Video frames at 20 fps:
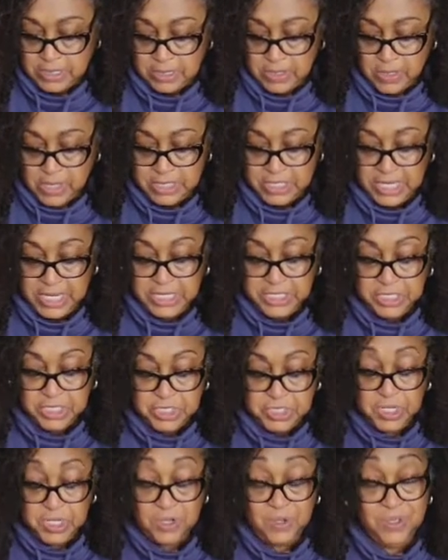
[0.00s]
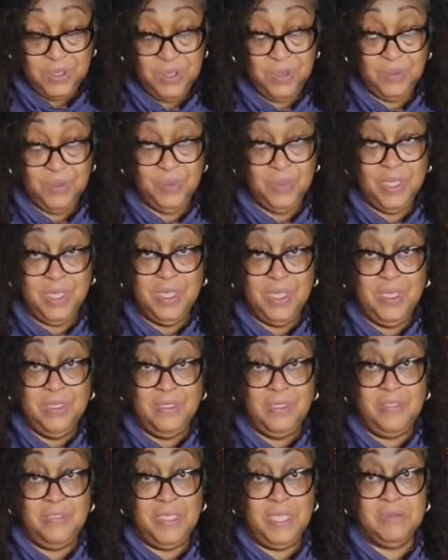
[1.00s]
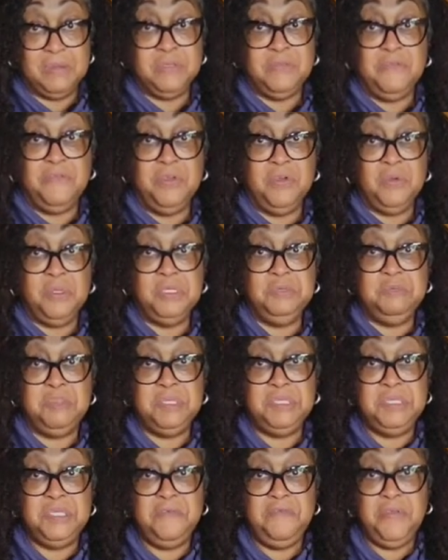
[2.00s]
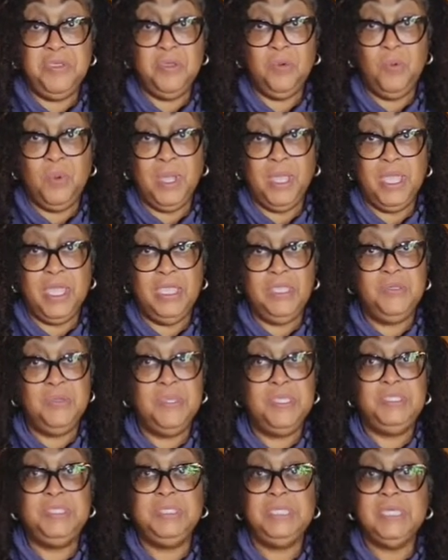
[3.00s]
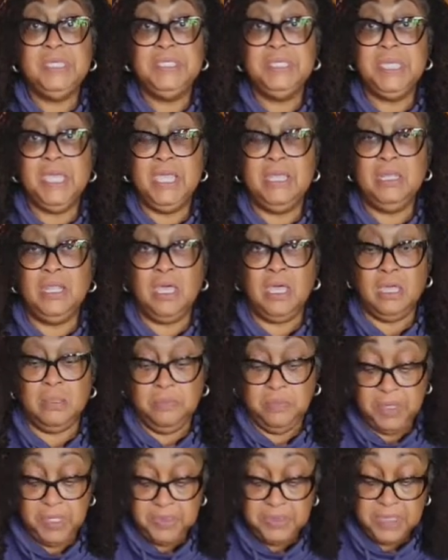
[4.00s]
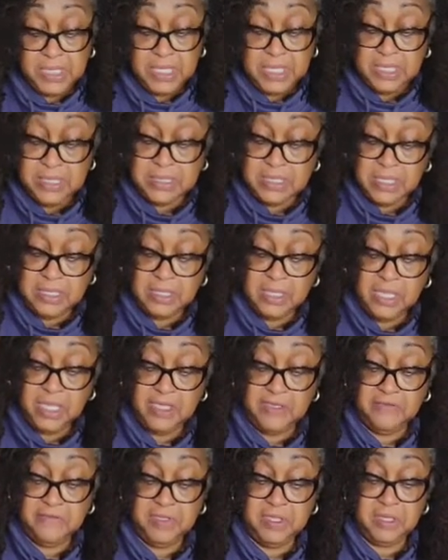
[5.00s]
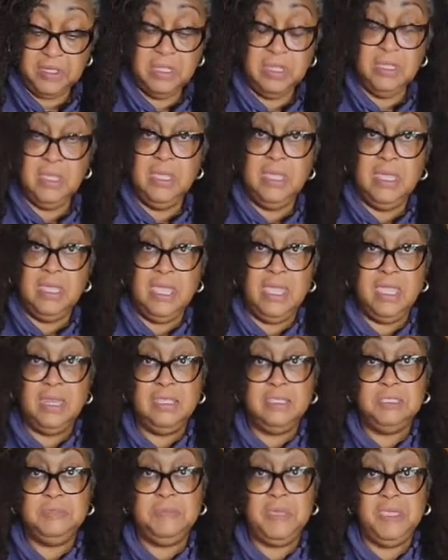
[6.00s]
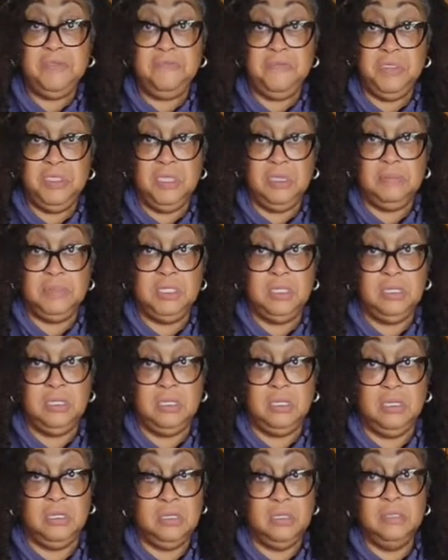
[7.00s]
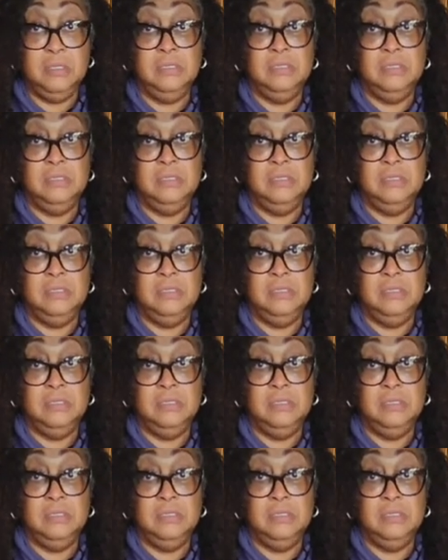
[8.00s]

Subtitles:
So I need to show you that there's a very specific way. You just cannot put these in the oven and expect them to cook.